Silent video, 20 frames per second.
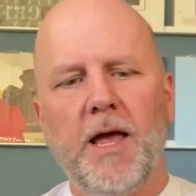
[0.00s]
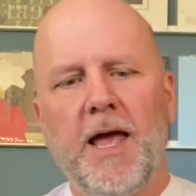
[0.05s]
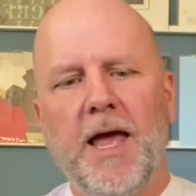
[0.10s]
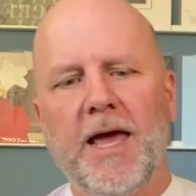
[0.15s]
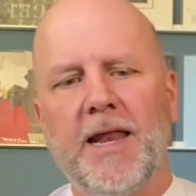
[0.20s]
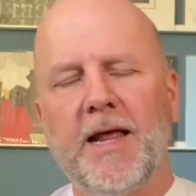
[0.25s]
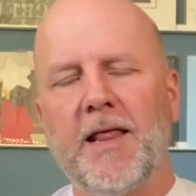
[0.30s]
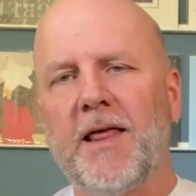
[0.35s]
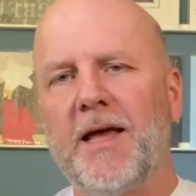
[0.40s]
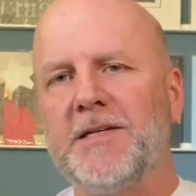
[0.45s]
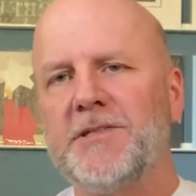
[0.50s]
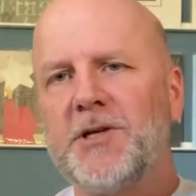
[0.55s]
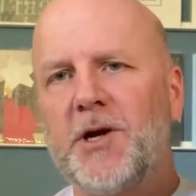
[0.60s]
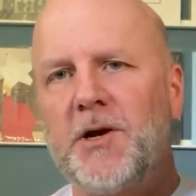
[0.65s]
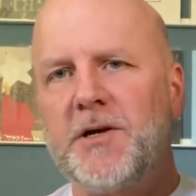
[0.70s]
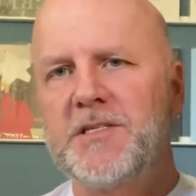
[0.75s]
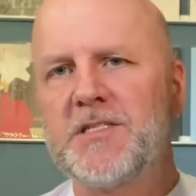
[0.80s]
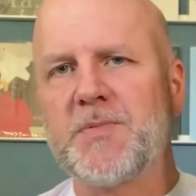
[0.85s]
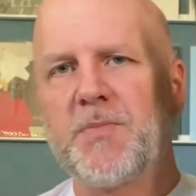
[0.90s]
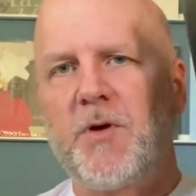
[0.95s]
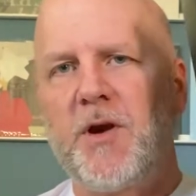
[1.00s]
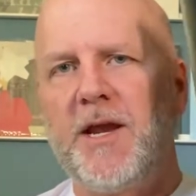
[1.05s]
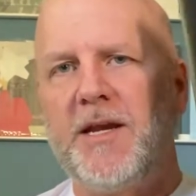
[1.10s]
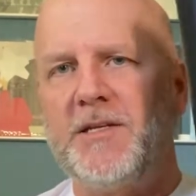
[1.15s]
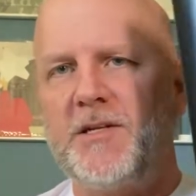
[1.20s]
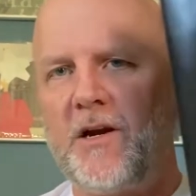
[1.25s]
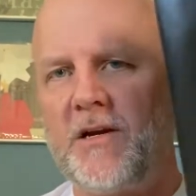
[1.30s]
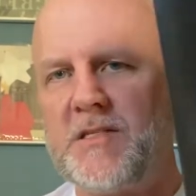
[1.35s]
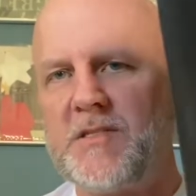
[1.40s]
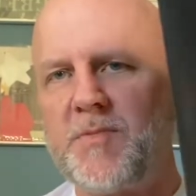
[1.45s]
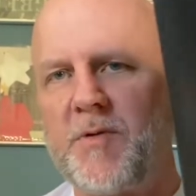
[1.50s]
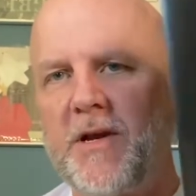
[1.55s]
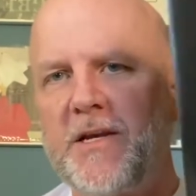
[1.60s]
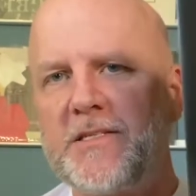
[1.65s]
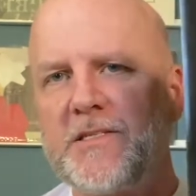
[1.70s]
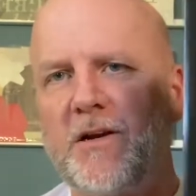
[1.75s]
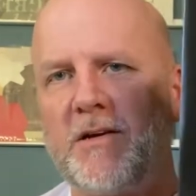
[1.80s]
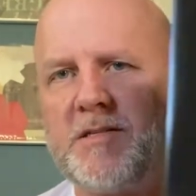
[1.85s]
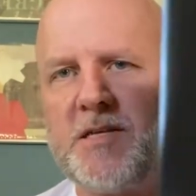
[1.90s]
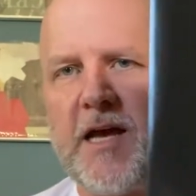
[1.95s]
and I like Dark Spring. Dark Spring
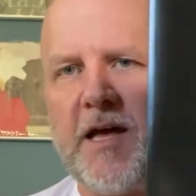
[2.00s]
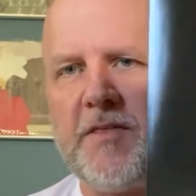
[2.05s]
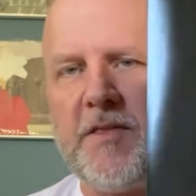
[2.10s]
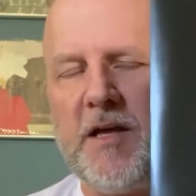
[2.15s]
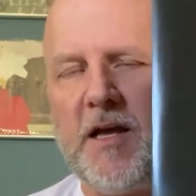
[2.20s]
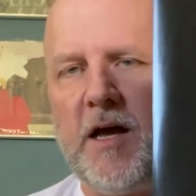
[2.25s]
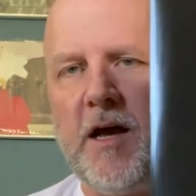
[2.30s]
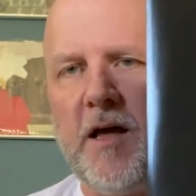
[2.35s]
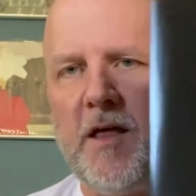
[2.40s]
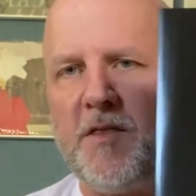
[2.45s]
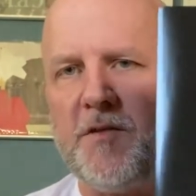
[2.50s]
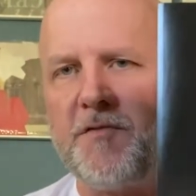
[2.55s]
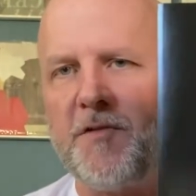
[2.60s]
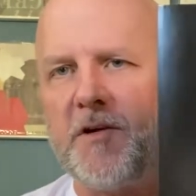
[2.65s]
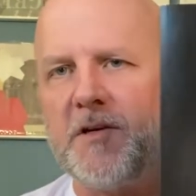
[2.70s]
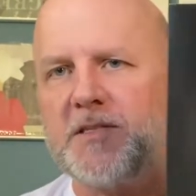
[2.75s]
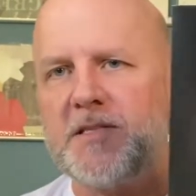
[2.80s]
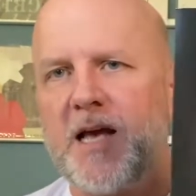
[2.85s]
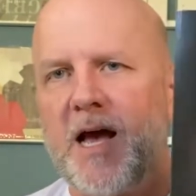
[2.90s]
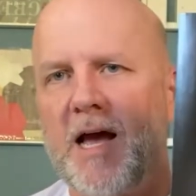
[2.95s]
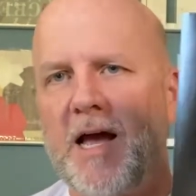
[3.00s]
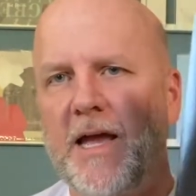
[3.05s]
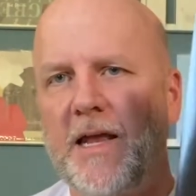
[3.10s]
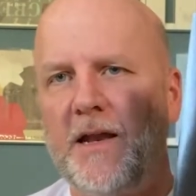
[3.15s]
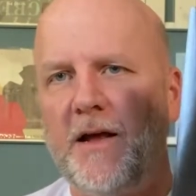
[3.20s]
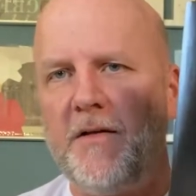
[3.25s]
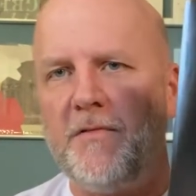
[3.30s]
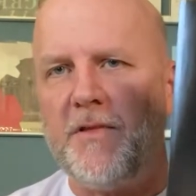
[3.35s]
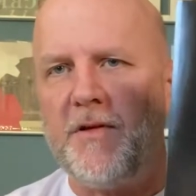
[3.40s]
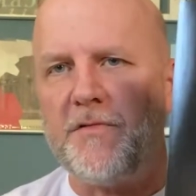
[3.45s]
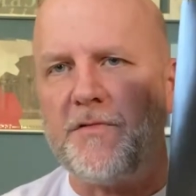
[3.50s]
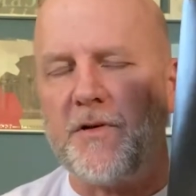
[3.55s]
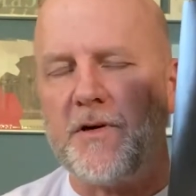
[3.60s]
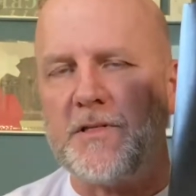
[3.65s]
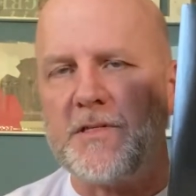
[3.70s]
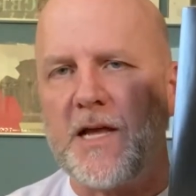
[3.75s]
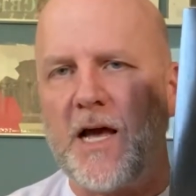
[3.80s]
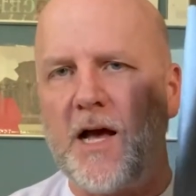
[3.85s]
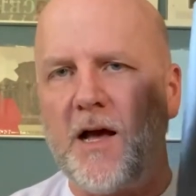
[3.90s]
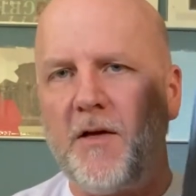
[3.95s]
starts out the first side of the
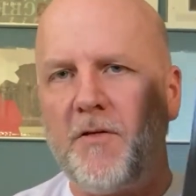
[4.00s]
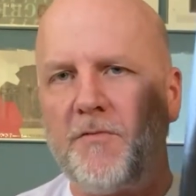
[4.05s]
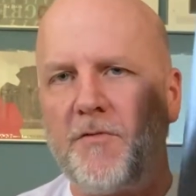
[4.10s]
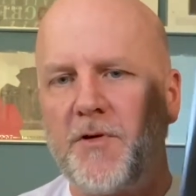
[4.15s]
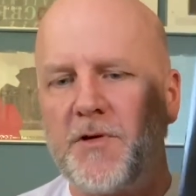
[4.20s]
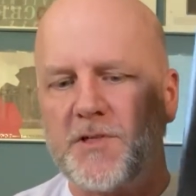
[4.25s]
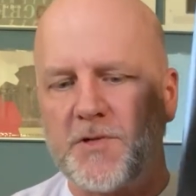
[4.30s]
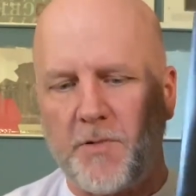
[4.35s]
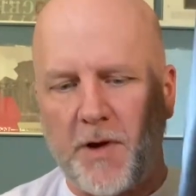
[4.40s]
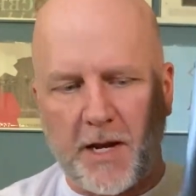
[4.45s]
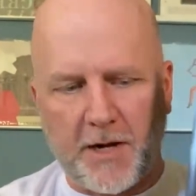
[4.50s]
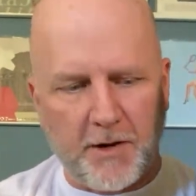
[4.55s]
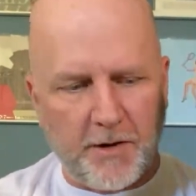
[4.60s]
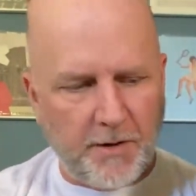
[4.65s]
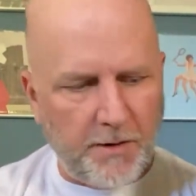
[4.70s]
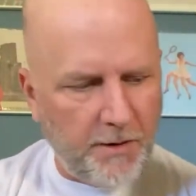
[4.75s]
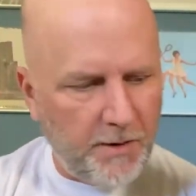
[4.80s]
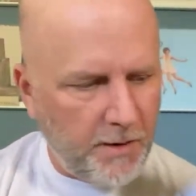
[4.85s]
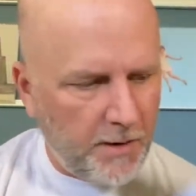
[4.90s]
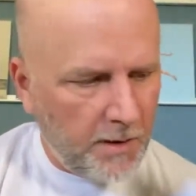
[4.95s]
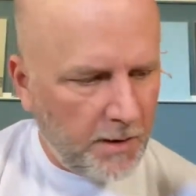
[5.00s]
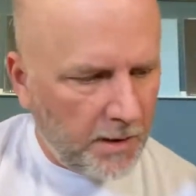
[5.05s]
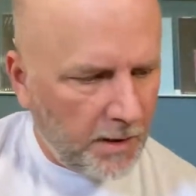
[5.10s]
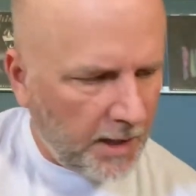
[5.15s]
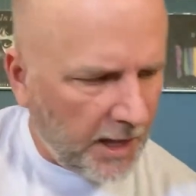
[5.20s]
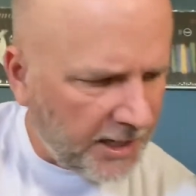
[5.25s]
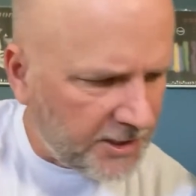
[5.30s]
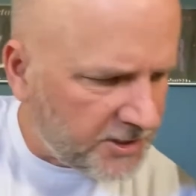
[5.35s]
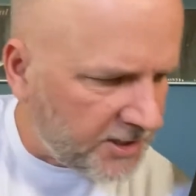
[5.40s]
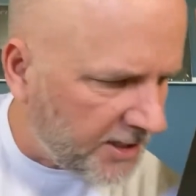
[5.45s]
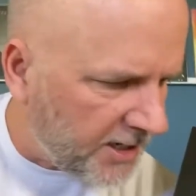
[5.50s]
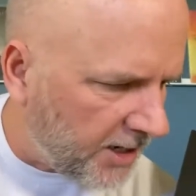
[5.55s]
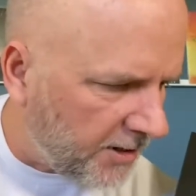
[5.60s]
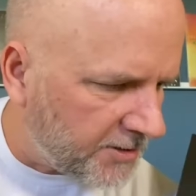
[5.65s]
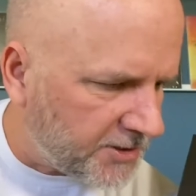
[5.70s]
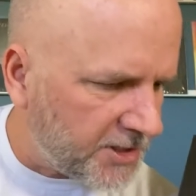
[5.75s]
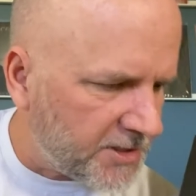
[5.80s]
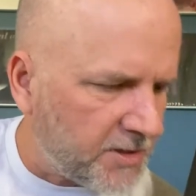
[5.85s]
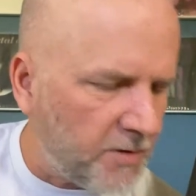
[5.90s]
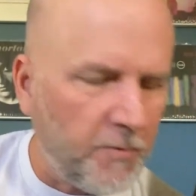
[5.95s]
first record. Actually, no,
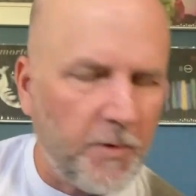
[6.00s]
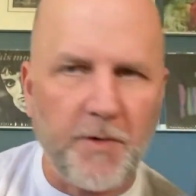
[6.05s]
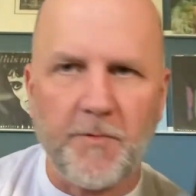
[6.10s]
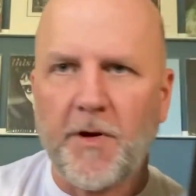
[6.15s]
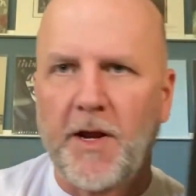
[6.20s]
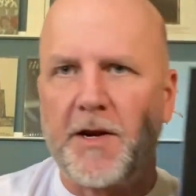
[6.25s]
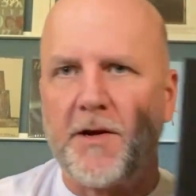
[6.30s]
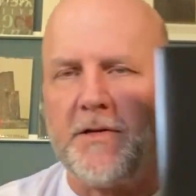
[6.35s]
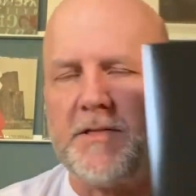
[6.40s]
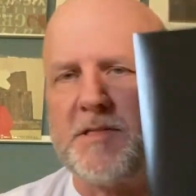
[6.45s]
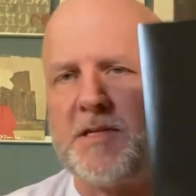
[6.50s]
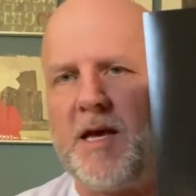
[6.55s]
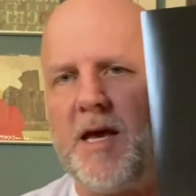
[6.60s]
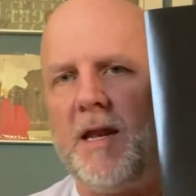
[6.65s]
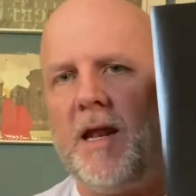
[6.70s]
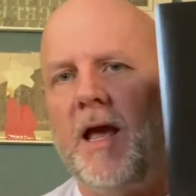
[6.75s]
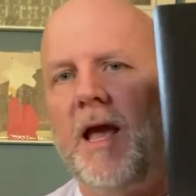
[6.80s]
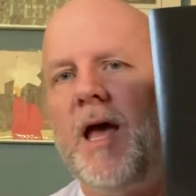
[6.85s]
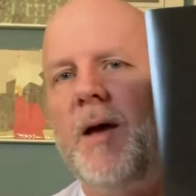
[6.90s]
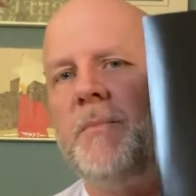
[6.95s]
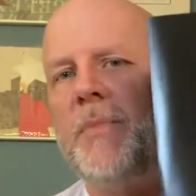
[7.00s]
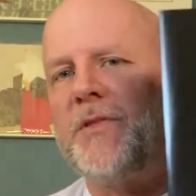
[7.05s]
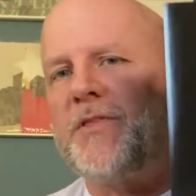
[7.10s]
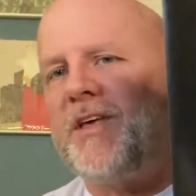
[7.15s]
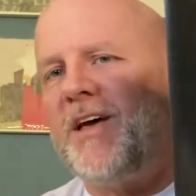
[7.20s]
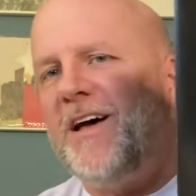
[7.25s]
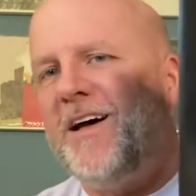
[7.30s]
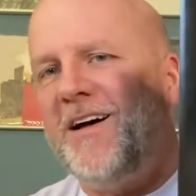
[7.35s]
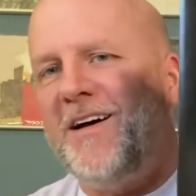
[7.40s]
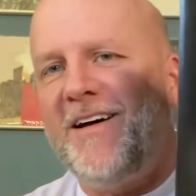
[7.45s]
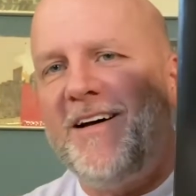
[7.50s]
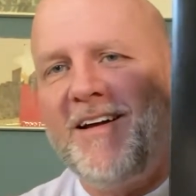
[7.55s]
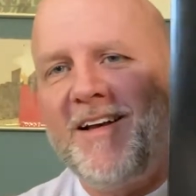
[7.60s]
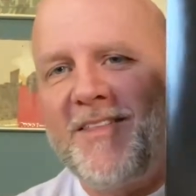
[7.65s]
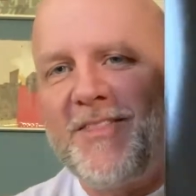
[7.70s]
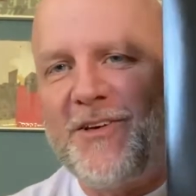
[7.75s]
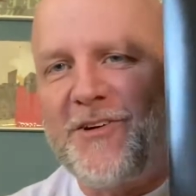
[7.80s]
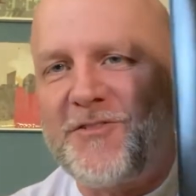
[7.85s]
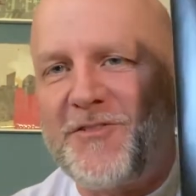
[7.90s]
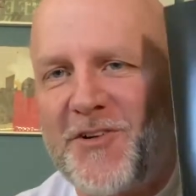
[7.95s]
it's just a 1-record set. But
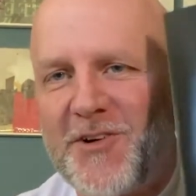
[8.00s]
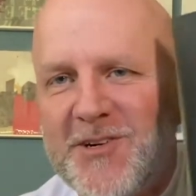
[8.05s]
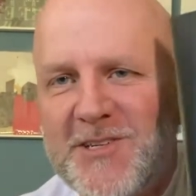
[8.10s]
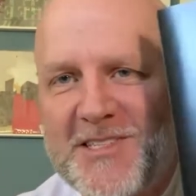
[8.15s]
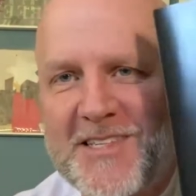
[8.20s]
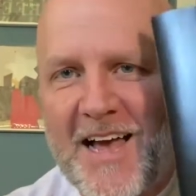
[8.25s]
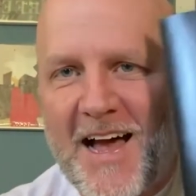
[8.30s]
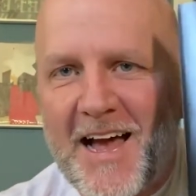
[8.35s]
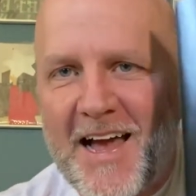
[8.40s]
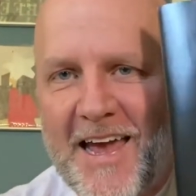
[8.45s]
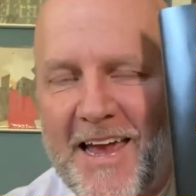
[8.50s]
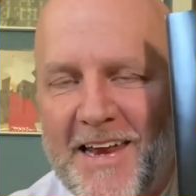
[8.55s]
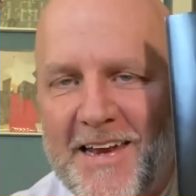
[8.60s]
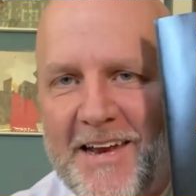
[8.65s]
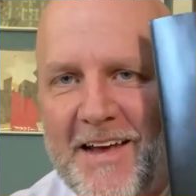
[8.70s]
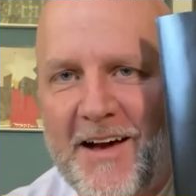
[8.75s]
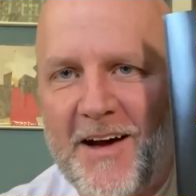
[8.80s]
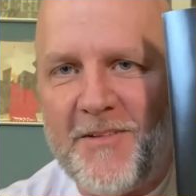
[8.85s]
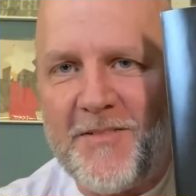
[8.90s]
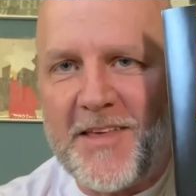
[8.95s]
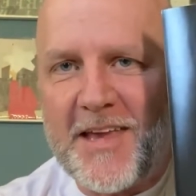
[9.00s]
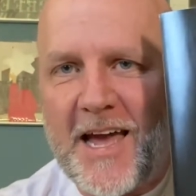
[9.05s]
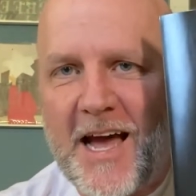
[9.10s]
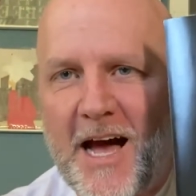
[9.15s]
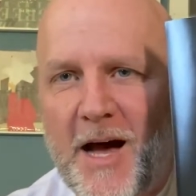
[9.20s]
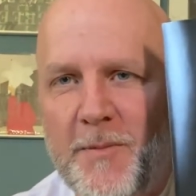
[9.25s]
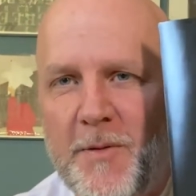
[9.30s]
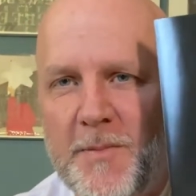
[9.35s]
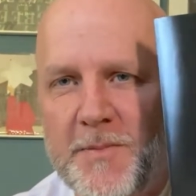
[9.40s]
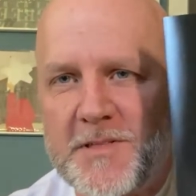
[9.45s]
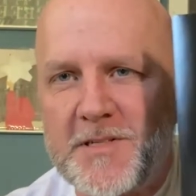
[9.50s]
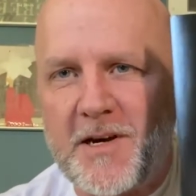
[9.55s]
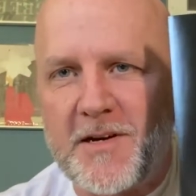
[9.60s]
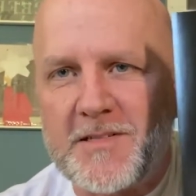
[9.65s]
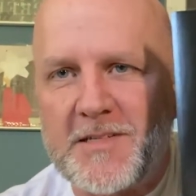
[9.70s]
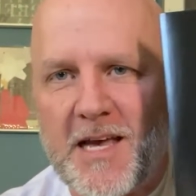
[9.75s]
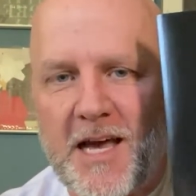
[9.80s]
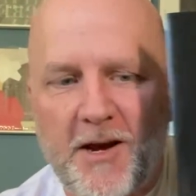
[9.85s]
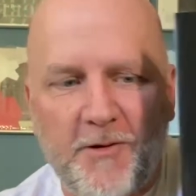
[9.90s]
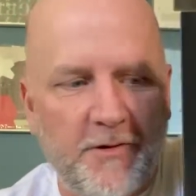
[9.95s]
the first side of the album
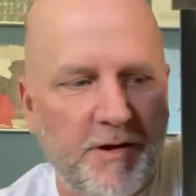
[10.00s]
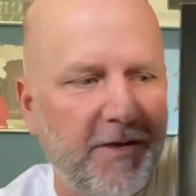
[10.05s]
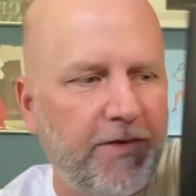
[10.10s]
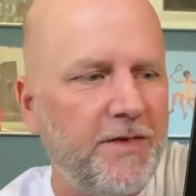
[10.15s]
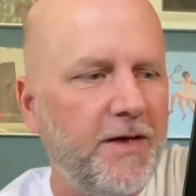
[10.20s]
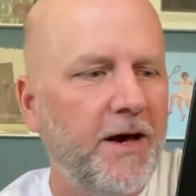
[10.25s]
starts out with